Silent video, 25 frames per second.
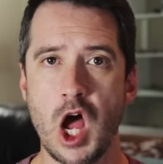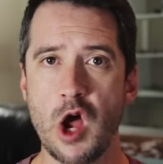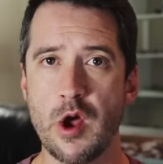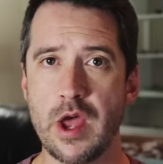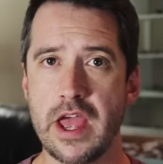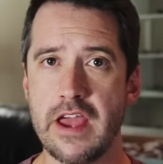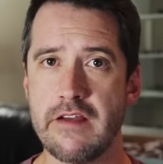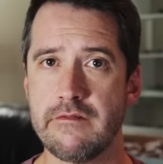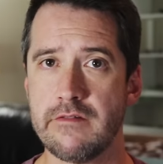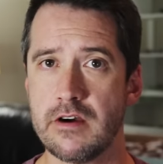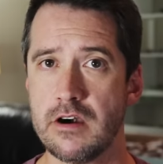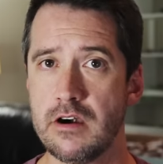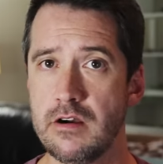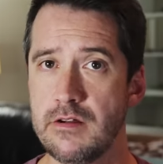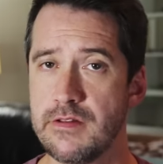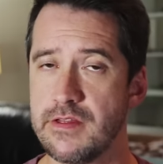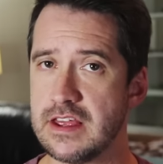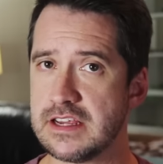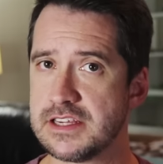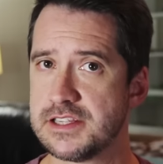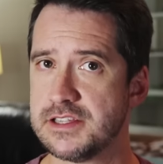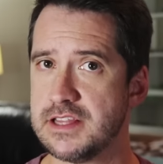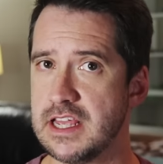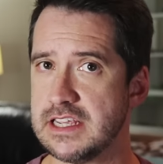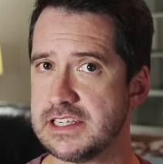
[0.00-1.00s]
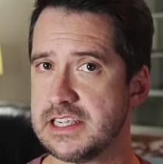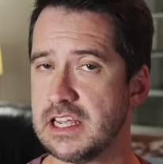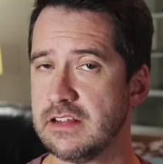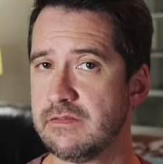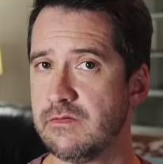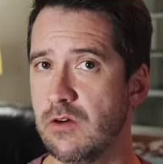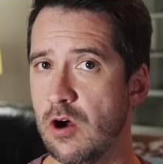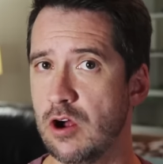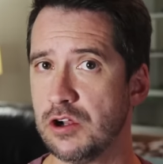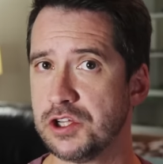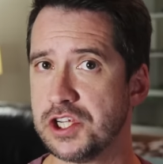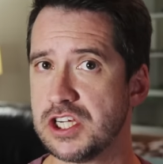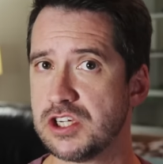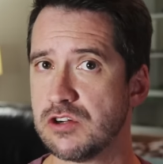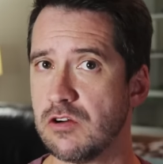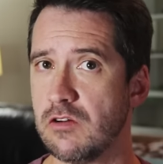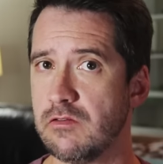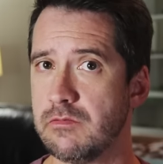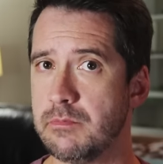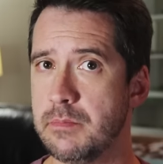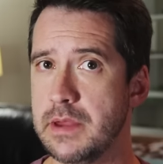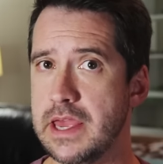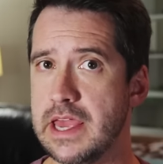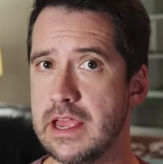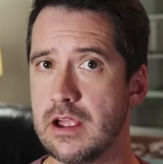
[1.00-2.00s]
However, this
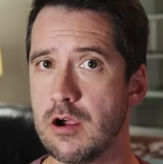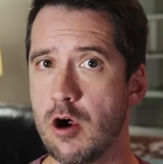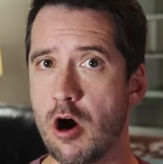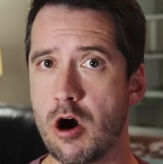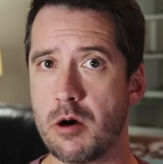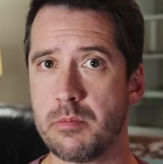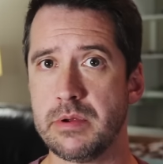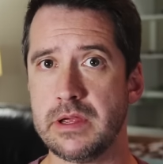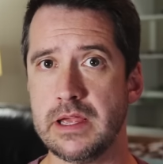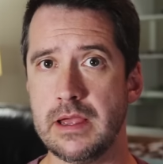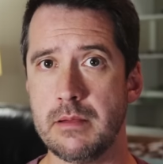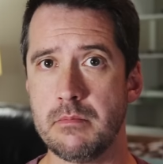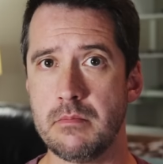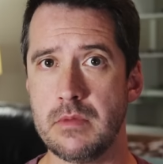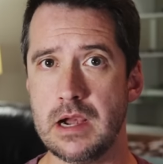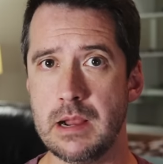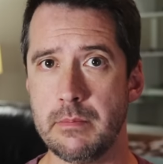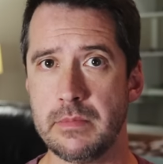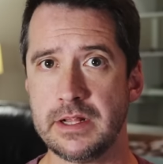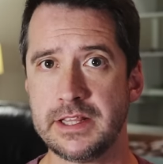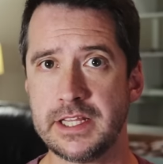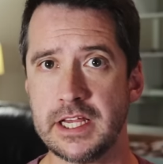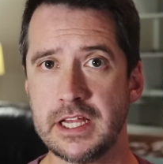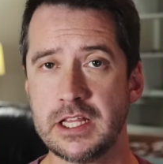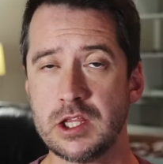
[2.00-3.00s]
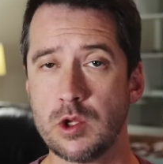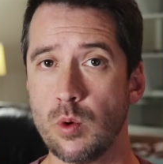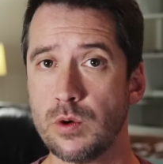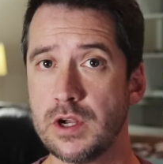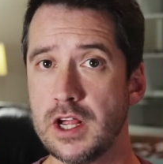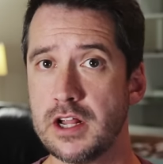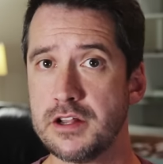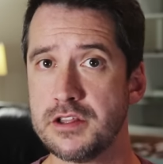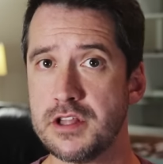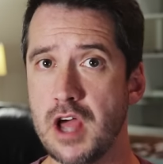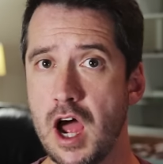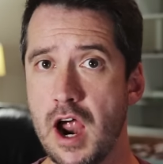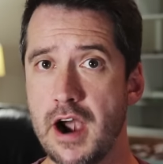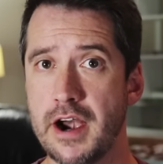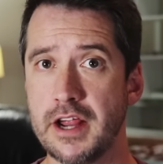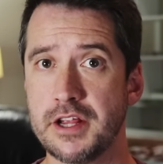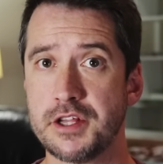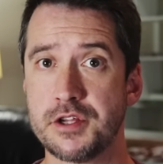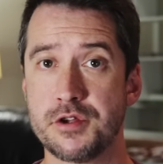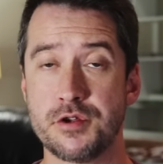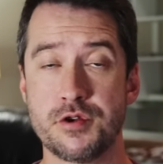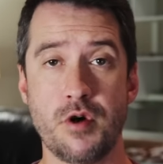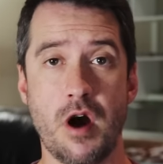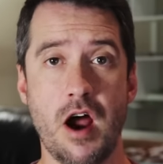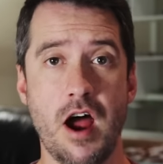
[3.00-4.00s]
disadvantage of being RPM limited on a
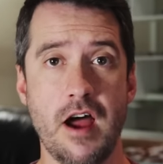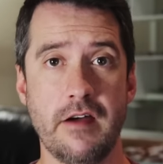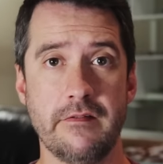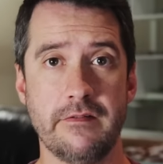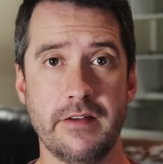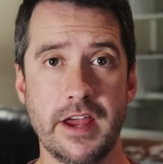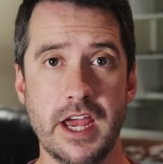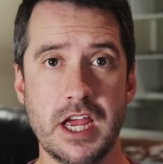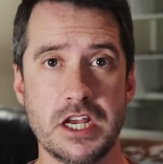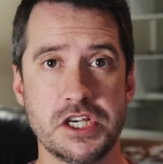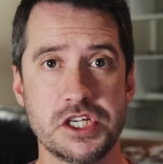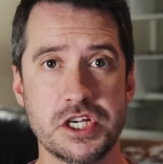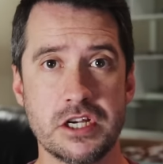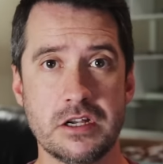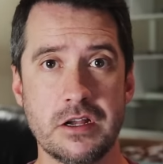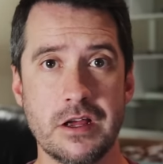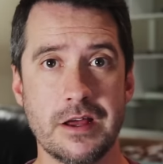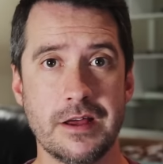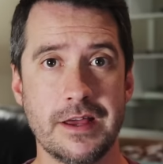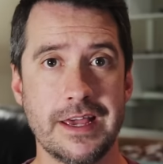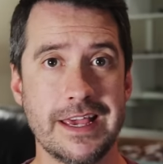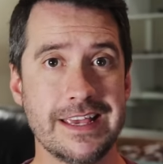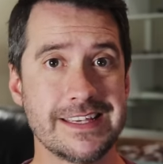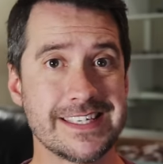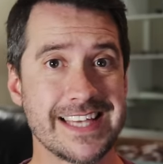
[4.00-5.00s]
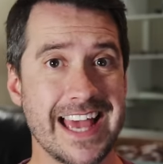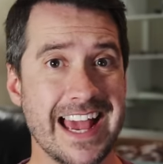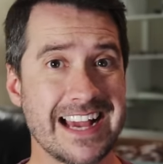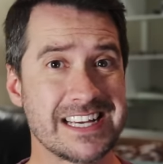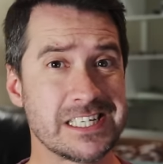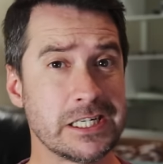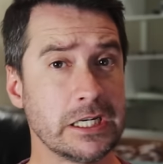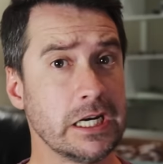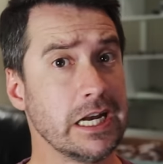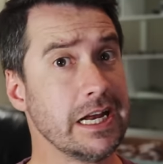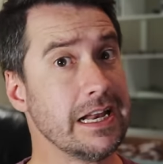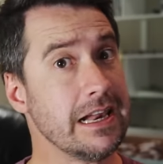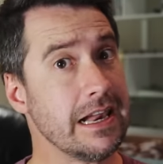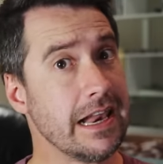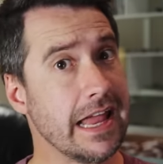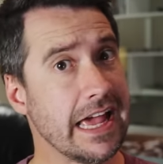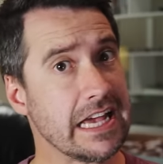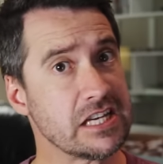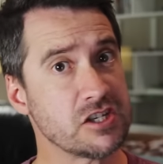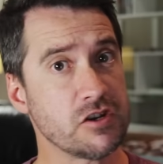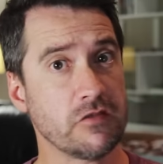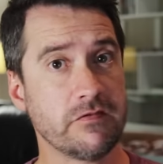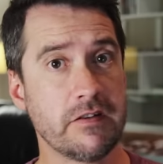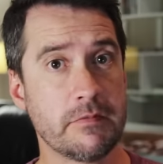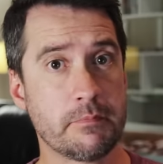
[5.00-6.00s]
direct drive engine is actually
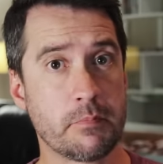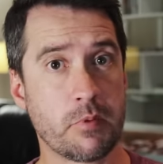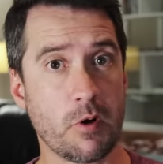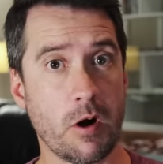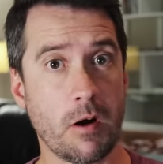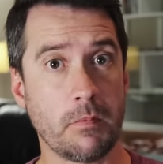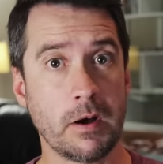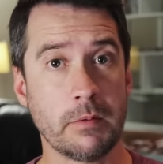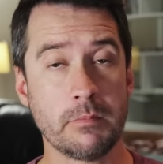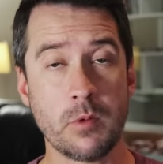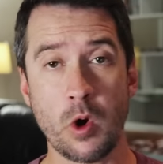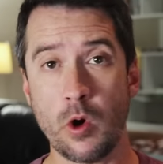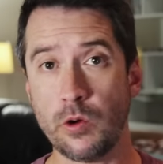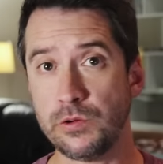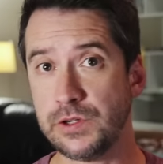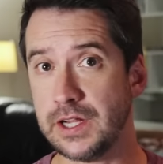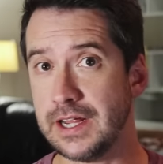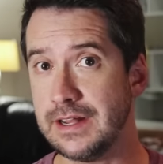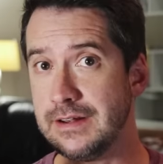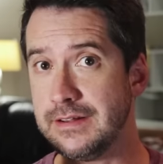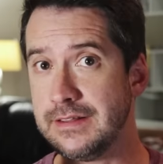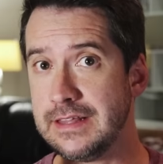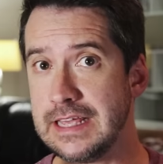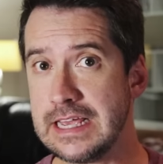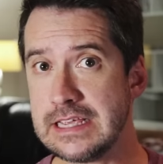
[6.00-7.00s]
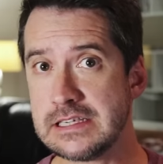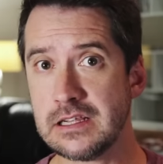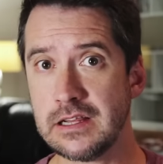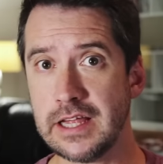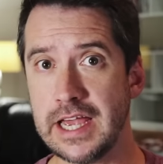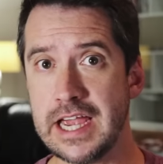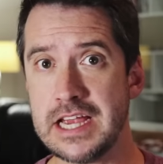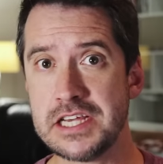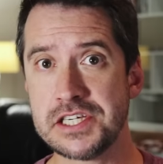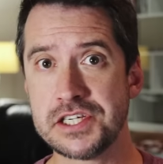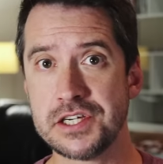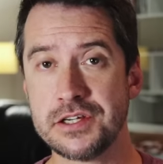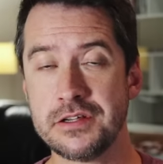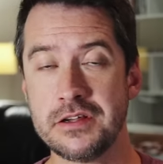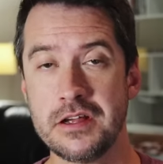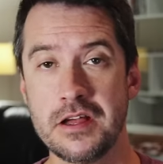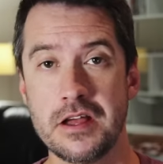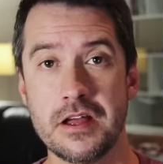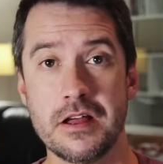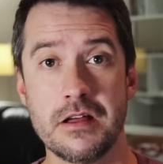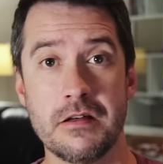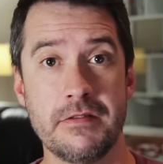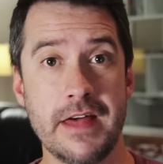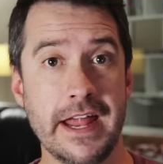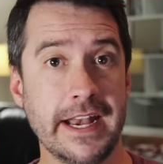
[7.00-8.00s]
less of a problem on a diesel
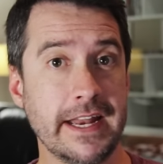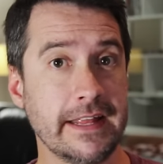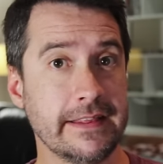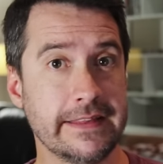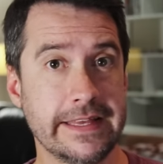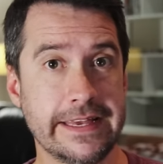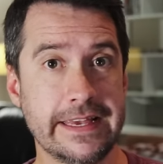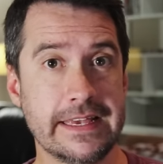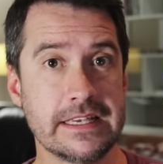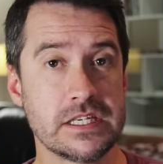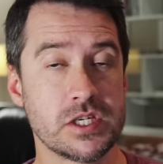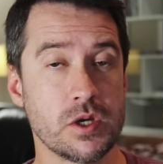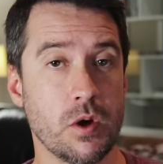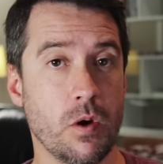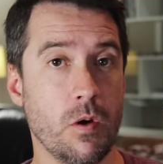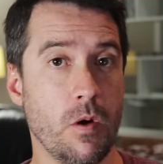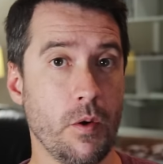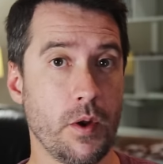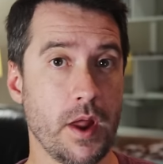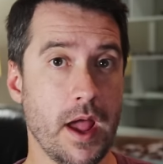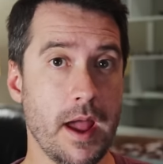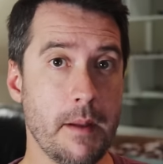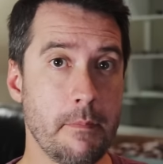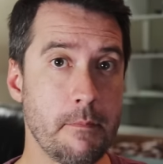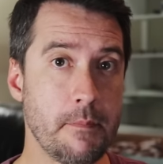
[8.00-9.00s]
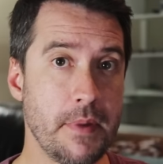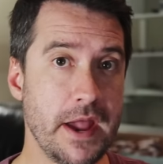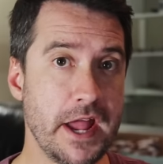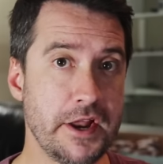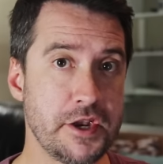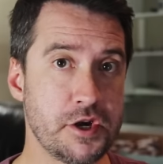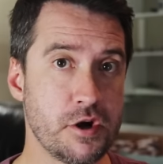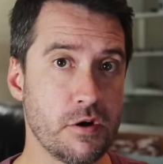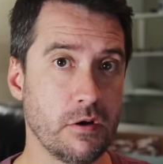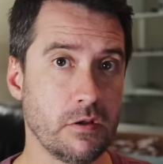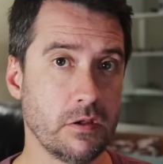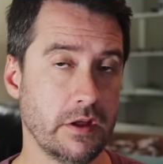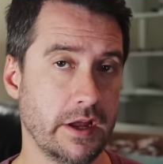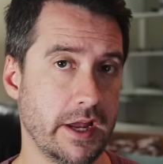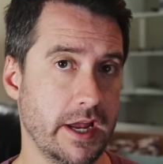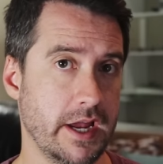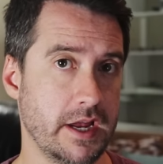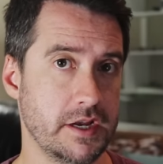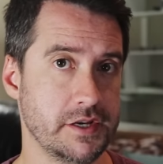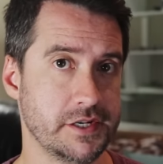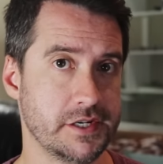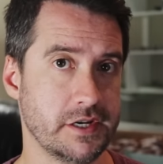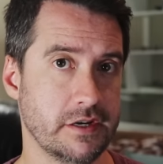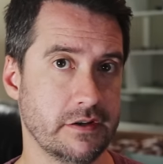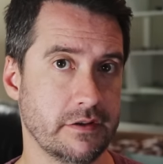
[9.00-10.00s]
engine than it is on a petrol
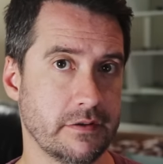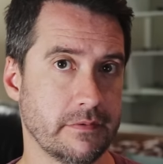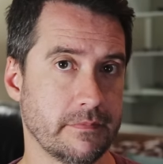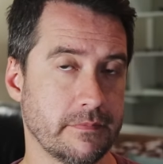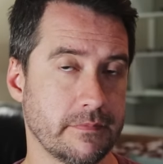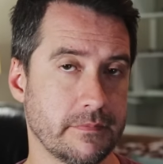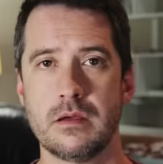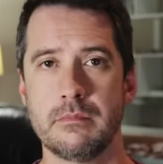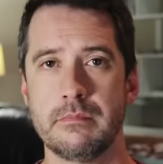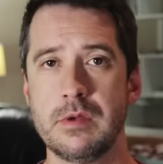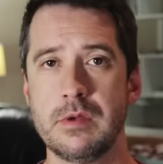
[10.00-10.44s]
engine